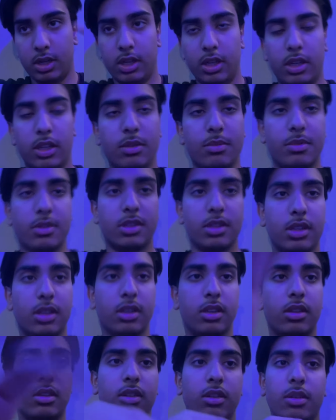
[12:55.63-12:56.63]
You know I'm
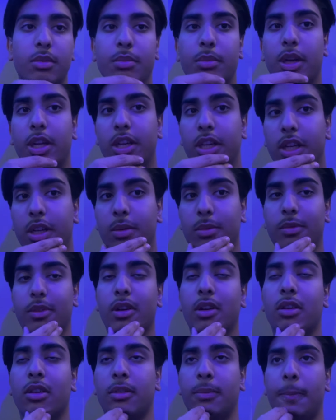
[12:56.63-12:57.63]
saying? In mighty name
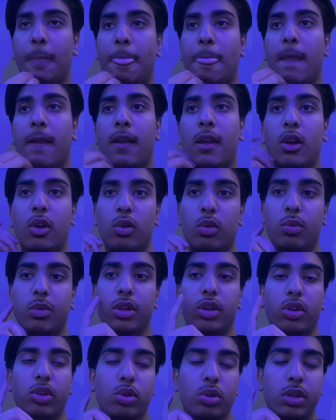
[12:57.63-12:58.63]
God, we
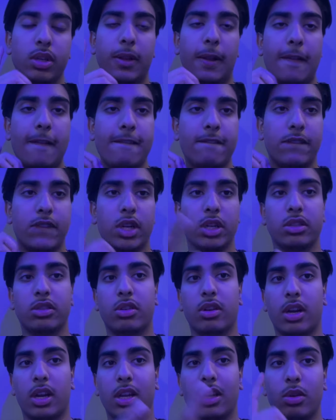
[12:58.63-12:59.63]
don't do it. First
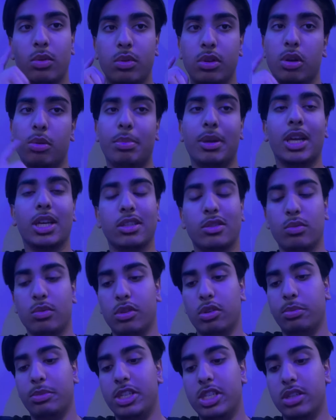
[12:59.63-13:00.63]
try, we don't pass. We
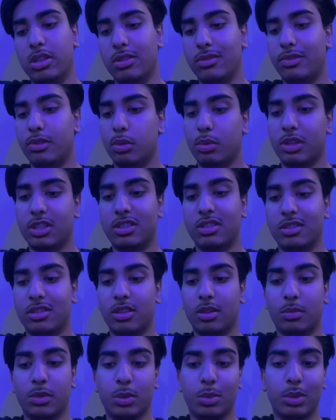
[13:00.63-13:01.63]
gonna be chilling for the rest of the
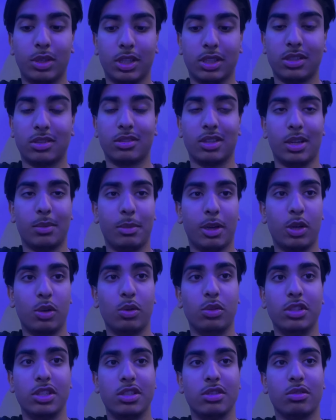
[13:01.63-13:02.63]
summer, bro. That's like my
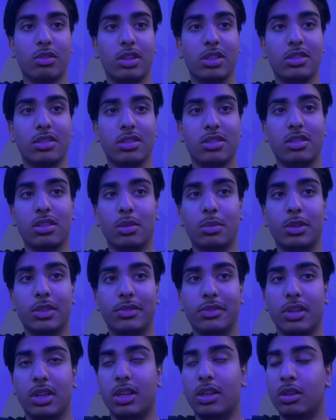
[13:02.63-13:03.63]
only stress this summer
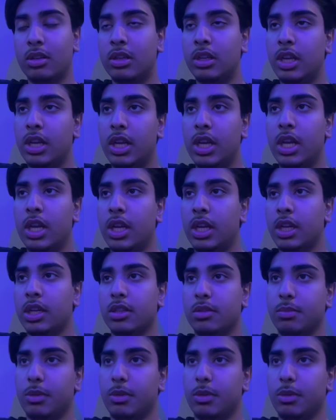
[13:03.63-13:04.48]
for now, cause